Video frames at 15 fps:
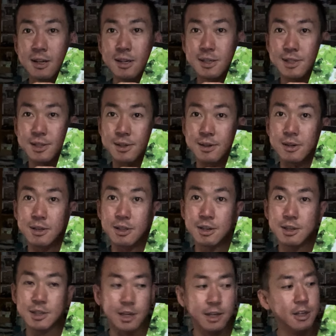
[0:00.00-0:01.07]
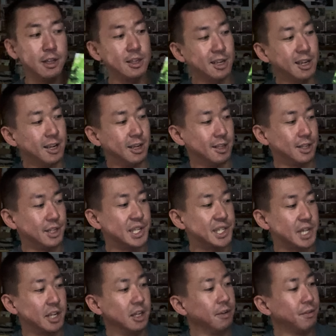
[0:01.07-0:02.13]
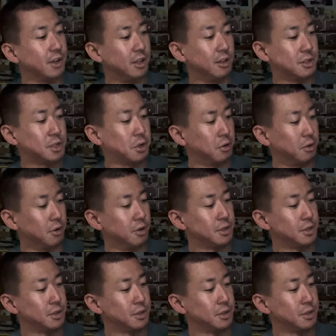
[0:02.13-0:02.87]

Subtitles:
So the design of it looks cool.